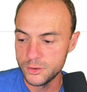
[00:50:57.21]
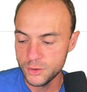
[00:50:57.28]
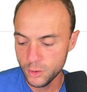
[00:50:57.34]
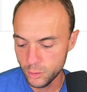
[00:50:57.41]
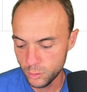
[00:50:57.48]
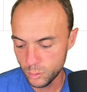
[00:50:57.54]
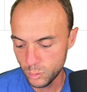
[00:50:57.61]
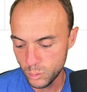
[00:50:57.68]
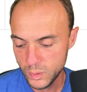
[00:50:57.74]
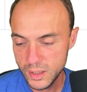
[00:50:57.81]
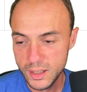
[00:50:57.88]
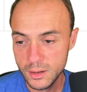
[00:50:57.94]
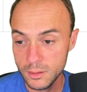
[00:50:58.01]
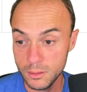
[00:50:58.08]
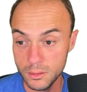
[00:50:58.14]
So
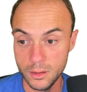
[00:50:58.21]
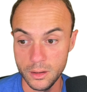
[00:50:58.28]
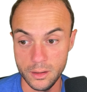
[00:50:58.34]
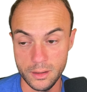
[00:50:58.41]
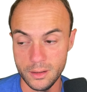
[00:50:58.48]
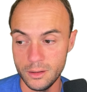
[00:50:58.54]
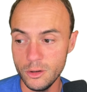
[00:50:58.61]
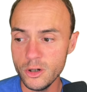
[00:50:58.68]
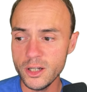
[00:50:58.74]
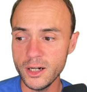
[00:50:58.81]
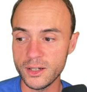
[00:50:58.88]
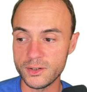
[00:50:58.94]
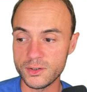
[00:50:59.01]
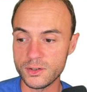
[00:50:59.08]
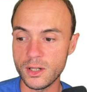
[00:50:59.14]
we
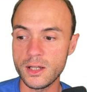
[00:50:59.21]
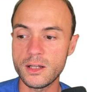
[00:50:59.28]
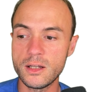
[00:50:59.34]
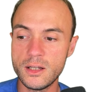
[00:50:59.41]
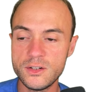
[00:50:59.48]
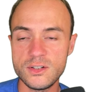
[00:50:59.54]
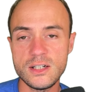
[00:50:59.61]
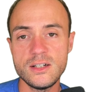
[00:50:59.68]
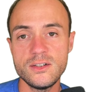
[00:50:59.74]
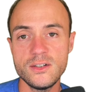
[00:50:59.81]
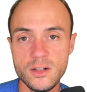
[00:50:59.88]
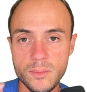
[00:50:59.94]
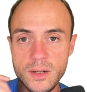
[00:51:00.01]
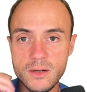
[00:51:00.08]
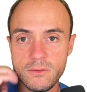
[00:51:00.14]
look at us. Like, it's
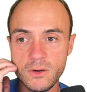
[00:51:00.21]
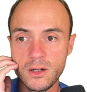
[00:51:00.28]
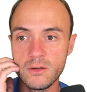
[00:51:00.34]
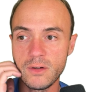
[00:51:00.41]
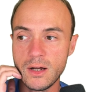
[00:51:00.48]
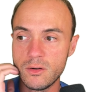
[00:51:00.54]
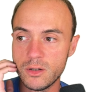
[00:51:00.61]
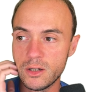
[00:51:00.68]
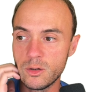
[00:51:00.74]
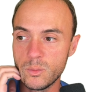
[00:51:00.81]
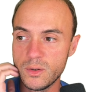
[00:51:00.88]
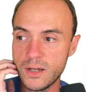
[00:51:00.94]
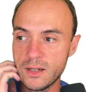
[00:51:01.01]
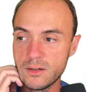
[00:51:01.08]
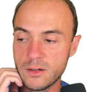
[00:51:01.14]
easy to make fun of how little we